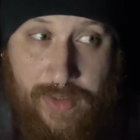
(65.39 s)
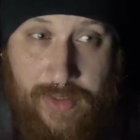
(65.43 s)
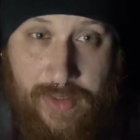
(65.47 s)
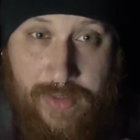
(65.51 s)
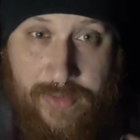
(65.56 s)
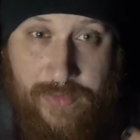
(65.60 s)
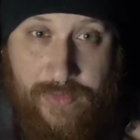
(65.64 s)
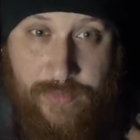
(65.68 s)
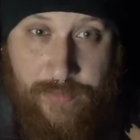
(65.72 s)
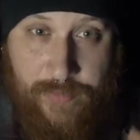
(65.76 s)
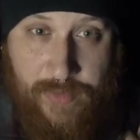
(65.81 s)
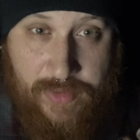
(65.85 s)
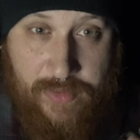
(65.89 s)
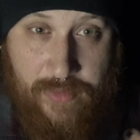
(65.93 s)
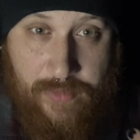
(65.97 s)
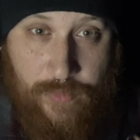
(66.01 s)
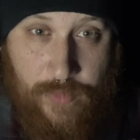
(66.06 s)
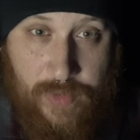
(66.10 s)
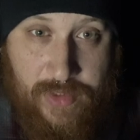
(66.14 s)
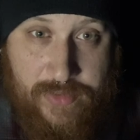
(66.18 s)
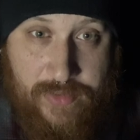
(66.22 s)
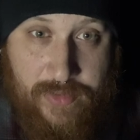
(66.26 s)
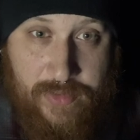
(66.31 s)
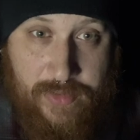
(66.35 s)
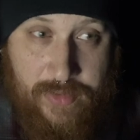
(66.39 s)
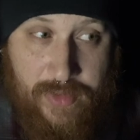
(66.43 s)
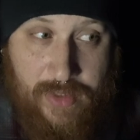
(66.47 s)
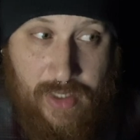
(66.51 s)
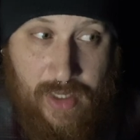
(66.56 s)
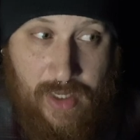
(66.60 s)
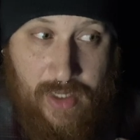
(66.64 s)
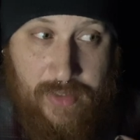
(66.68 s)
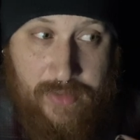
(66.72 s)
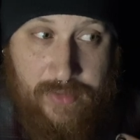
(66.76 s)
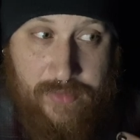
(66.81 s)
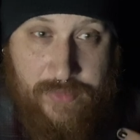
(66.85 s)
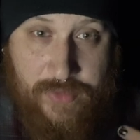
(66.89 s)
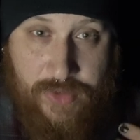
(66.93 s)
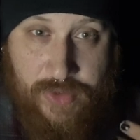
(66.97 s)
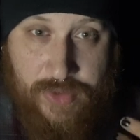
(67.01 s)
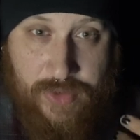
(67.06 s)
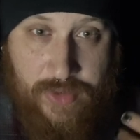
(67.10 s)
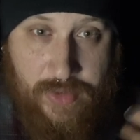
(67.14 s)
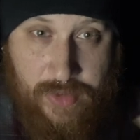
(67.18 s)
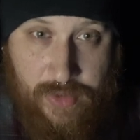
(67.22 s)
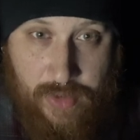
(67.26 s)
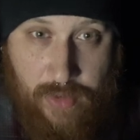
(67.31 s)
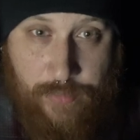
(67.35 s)
and Smith & Wesson kinda
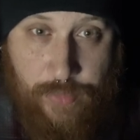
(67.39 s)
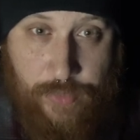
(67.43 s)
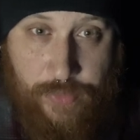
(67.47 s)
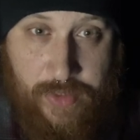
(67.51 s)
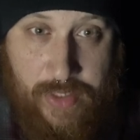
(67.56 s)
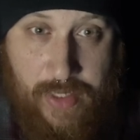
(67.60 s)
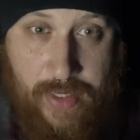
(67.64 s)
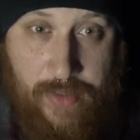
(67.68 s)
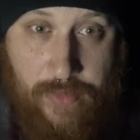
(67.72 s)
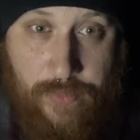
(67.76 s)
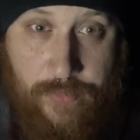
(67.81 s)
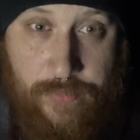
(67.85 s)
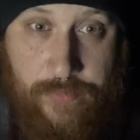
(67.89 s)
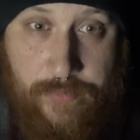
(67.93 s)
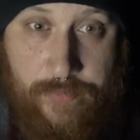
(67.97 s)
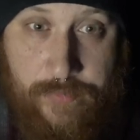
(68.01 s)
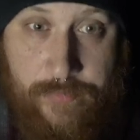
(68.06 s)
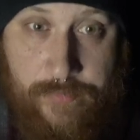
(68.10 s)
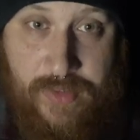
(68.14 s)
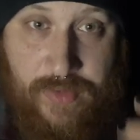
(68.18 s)
just doubled down.